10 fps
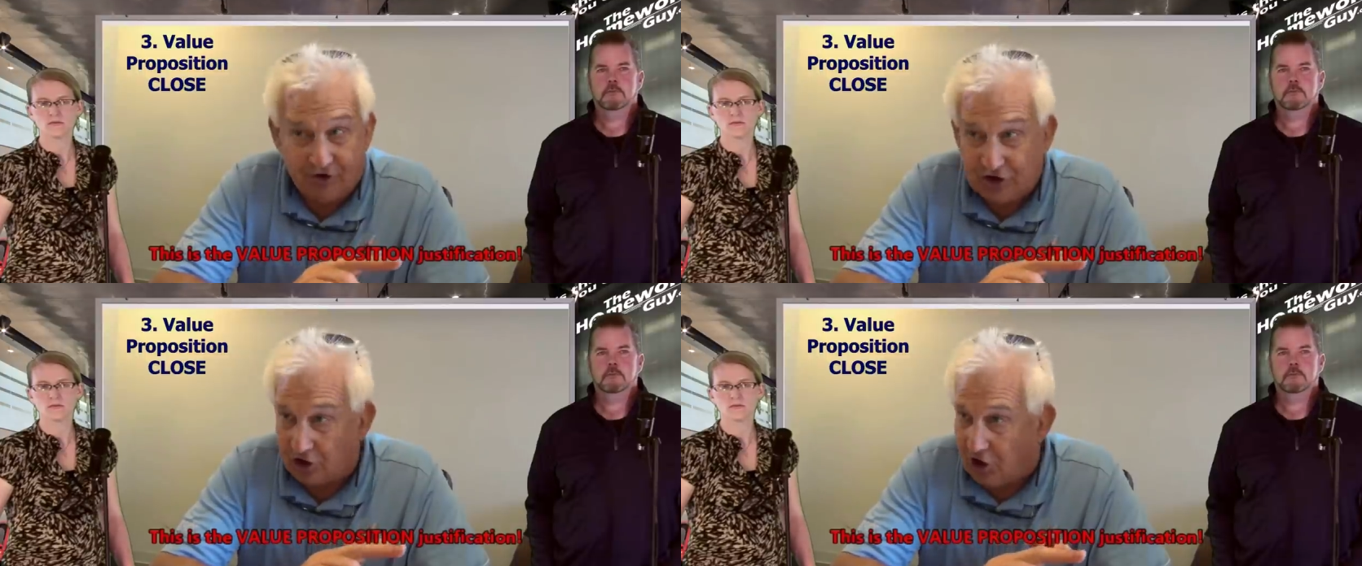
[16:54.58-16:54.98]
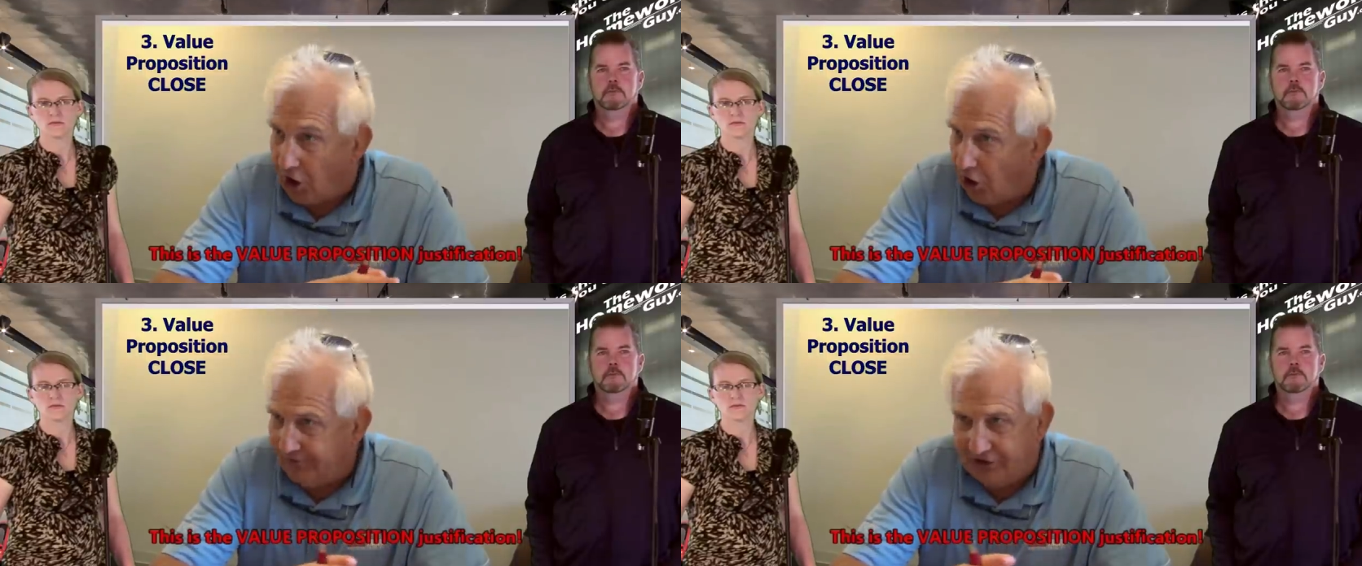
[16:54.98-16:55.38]
Speaker 1: coverage
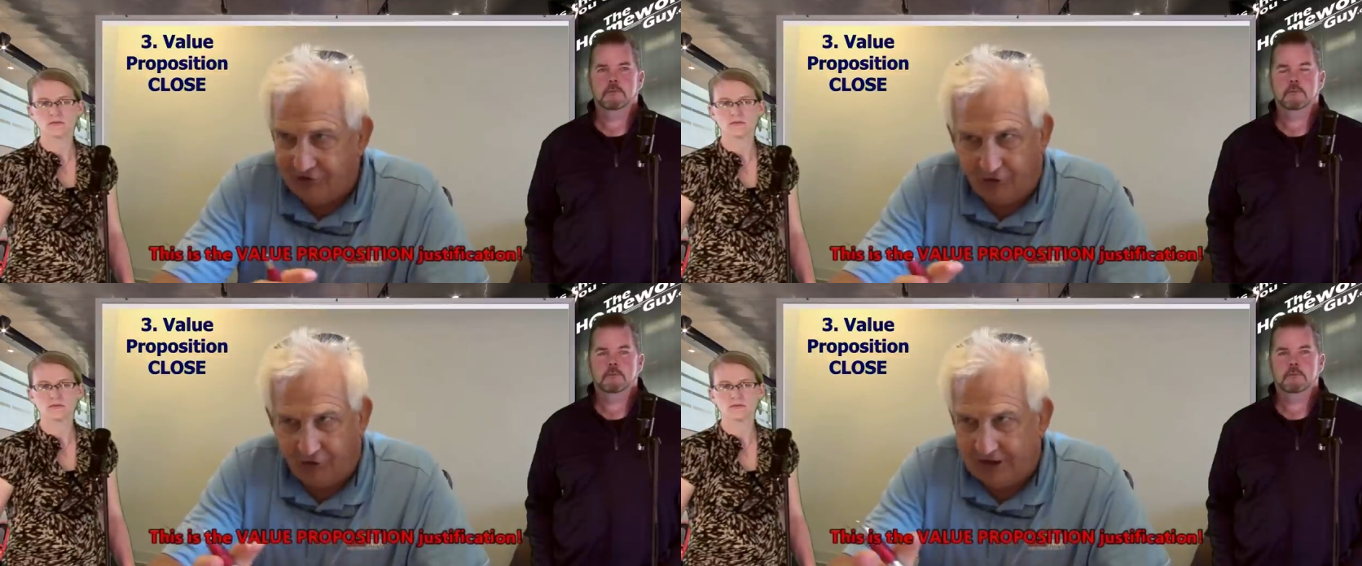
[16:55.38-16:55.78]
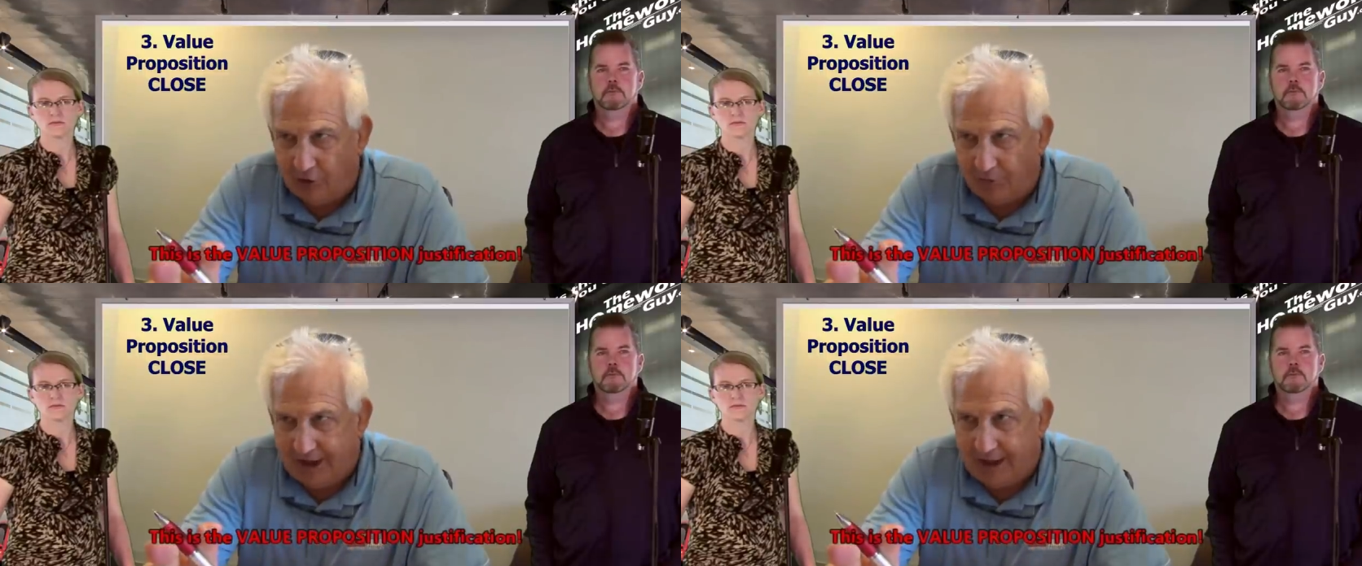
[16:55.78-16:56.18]
on all the
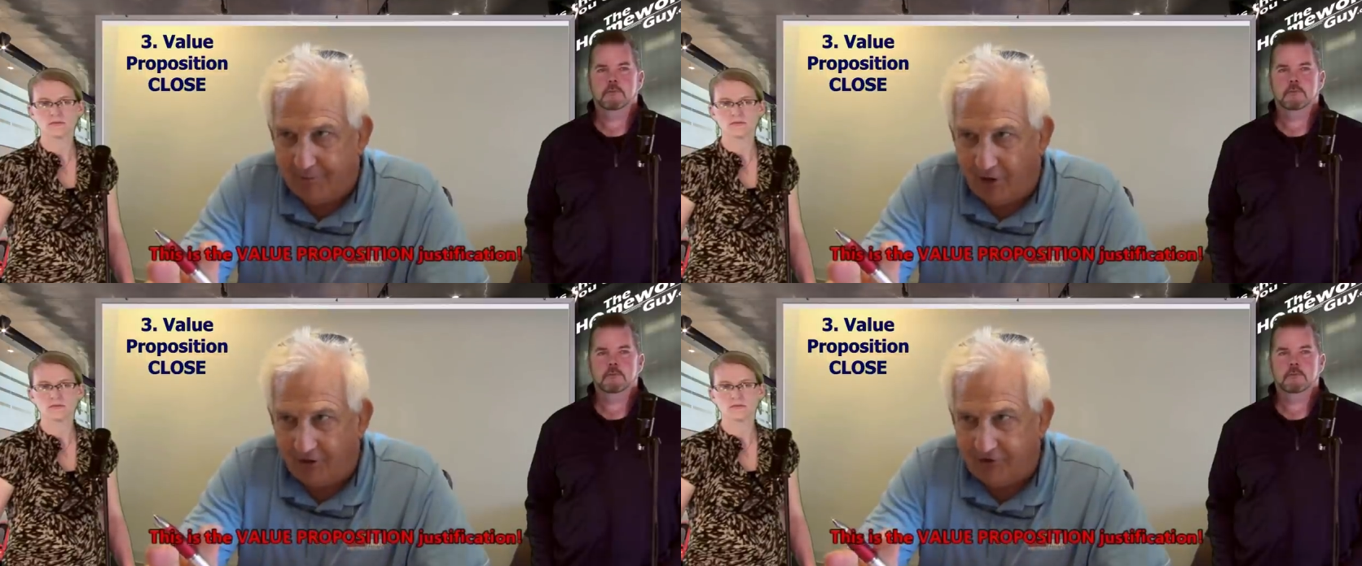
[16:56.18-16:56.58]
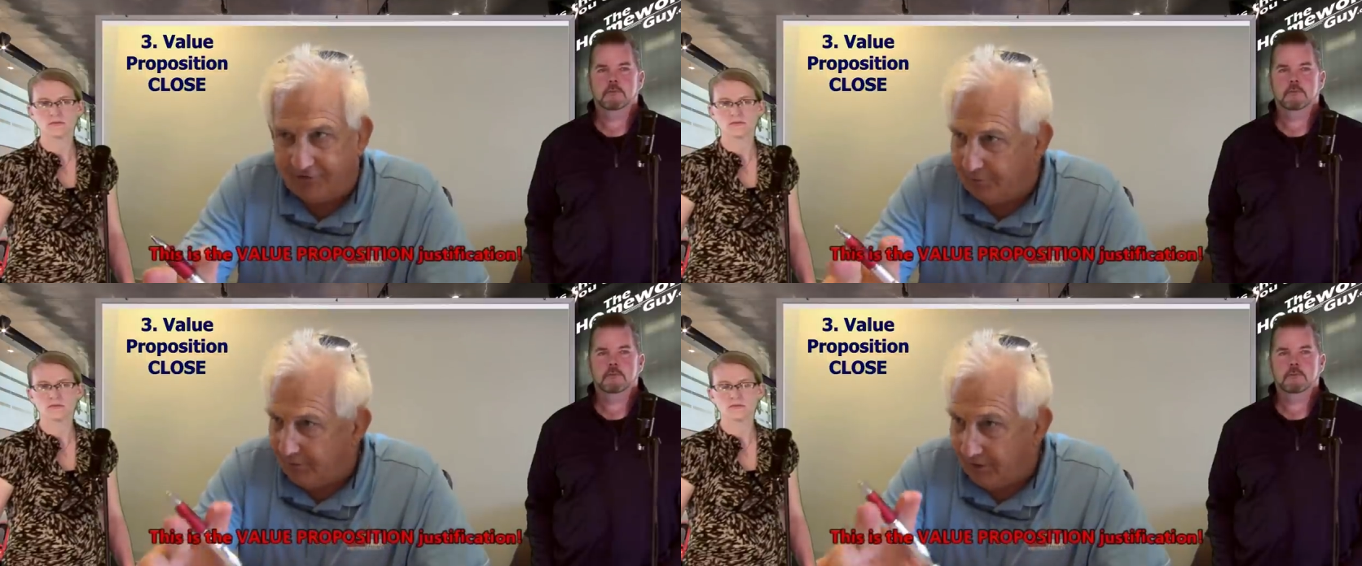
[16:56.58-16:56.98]
internally lubricated
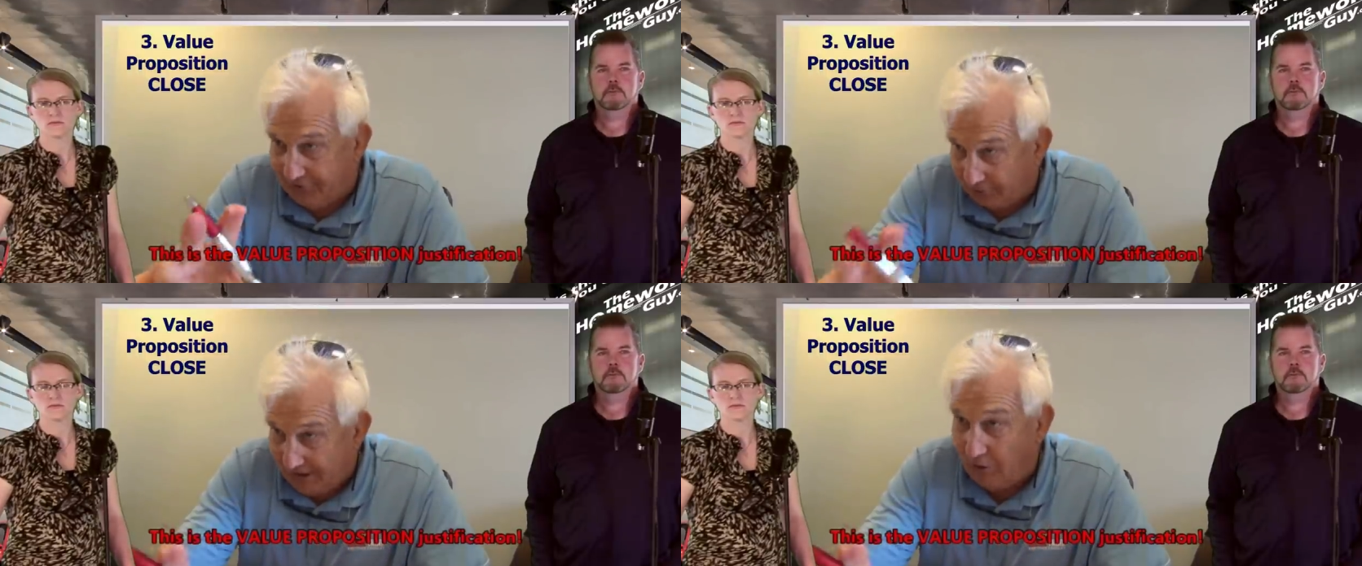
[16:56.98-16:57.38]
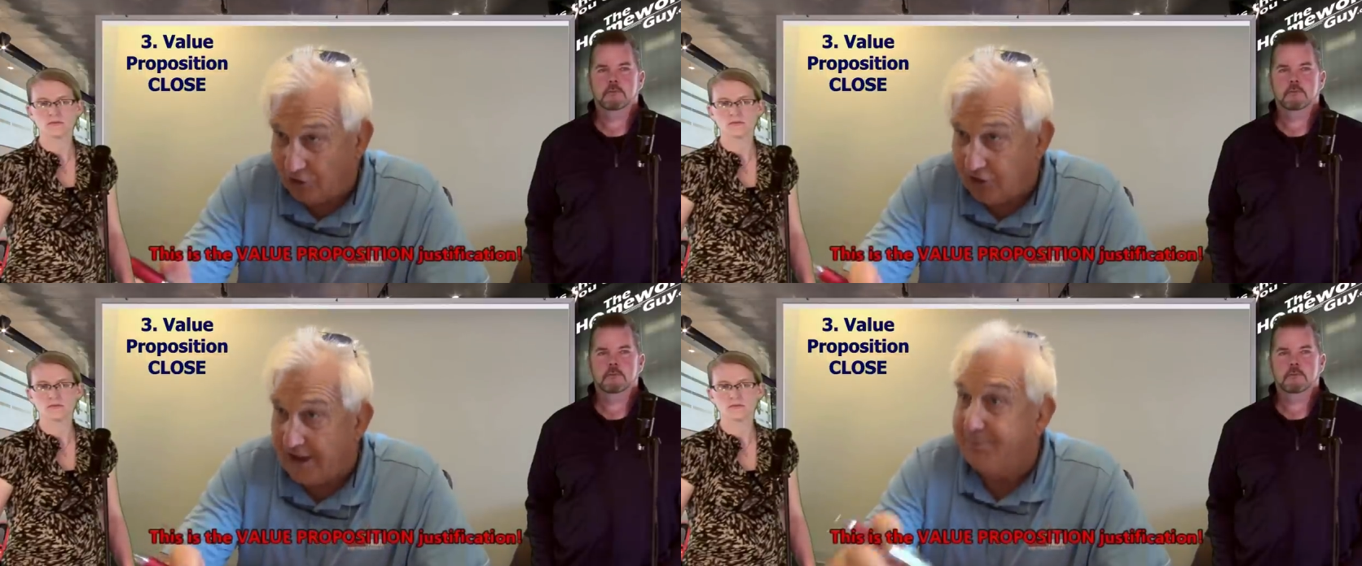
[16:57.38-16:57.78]
parts of your of your
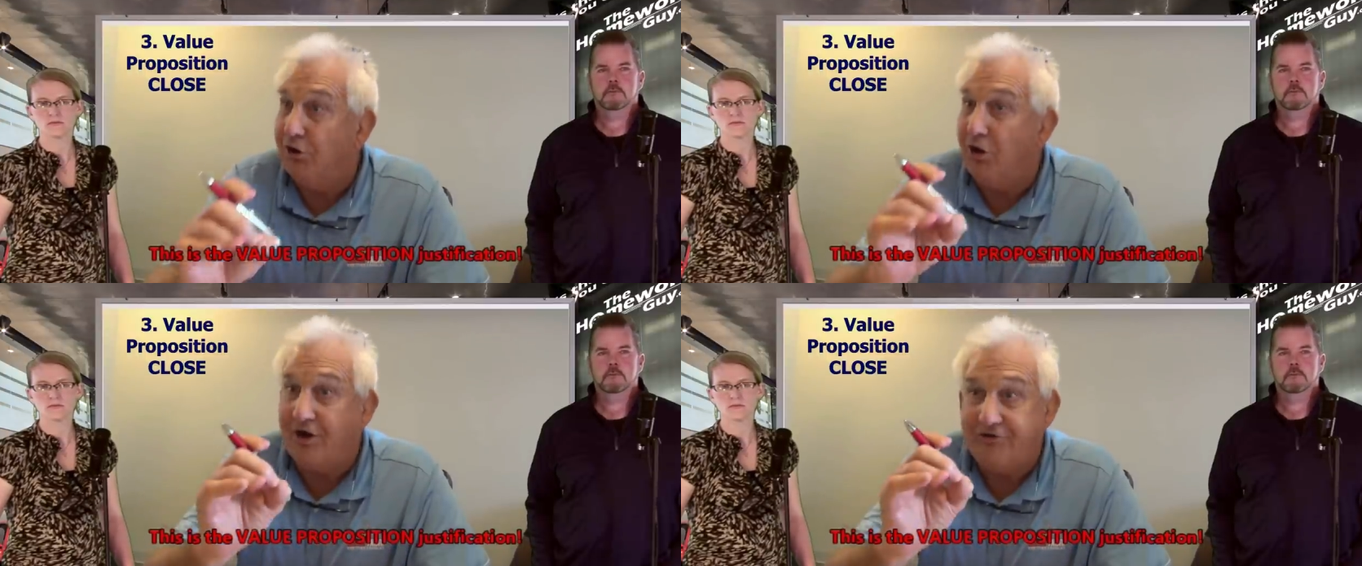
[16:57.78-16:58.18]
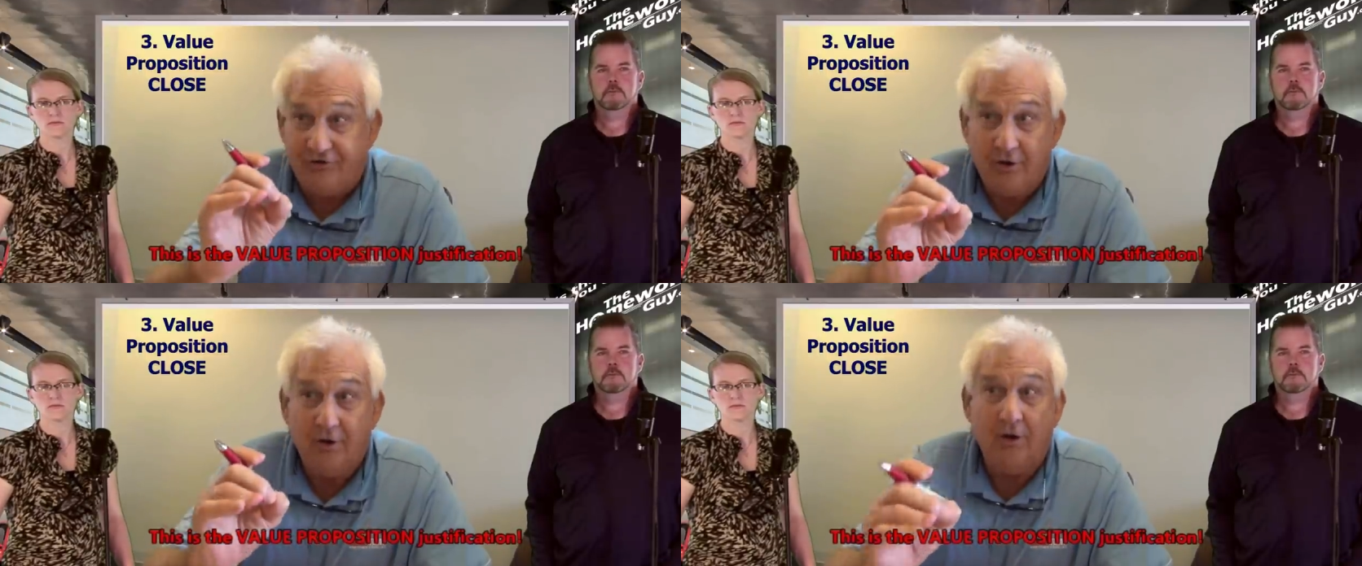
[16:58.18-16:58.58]
powertrain
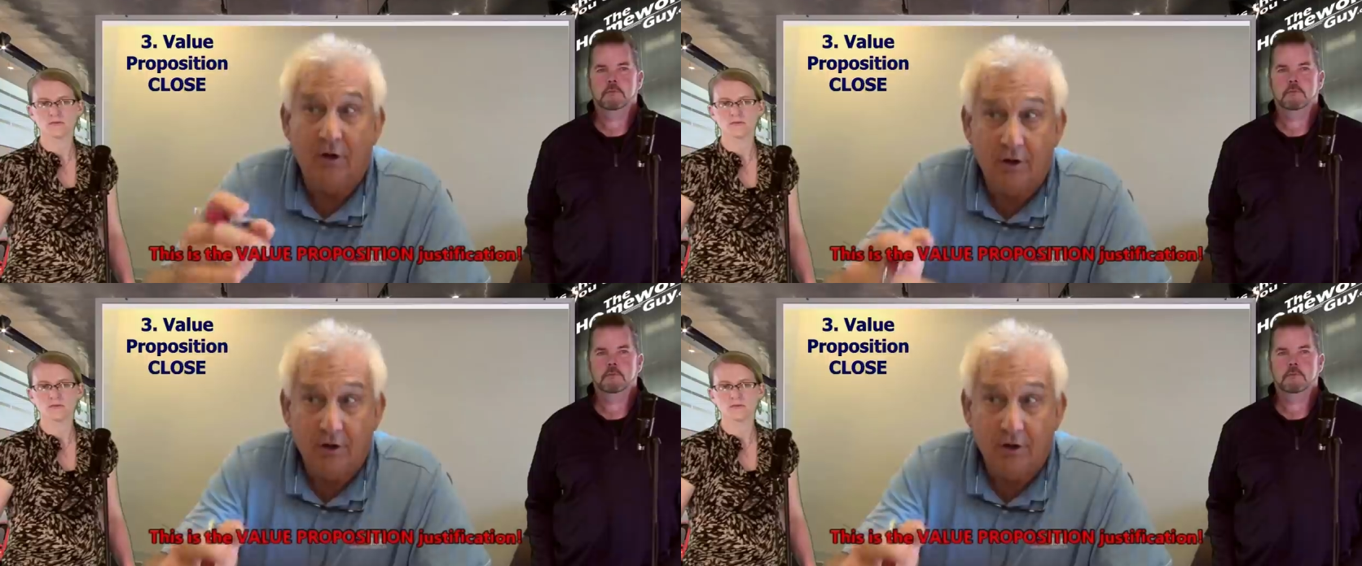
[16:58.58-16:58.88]
plus